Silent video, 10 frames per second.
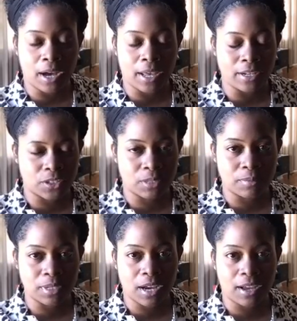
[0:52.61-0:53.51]
enter
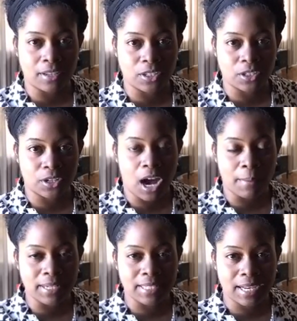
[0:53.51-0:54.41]
some into the
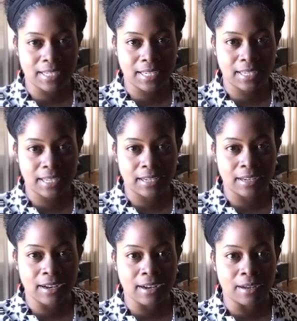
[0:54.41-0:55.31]
comment section,
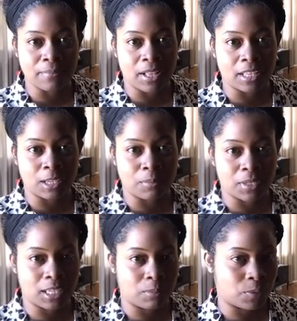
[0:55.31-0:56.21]
and I'll
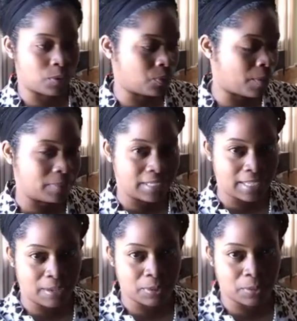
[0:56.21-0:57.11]
keep you up to
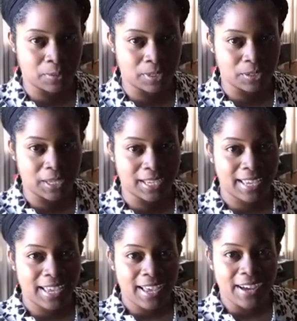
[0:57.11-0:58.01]
date with what we're doing.
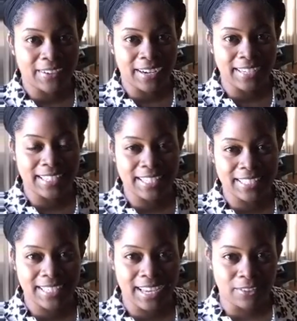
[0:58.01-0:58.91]
All right, thanks
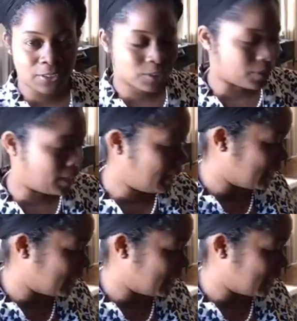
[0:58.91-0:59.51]
again for joining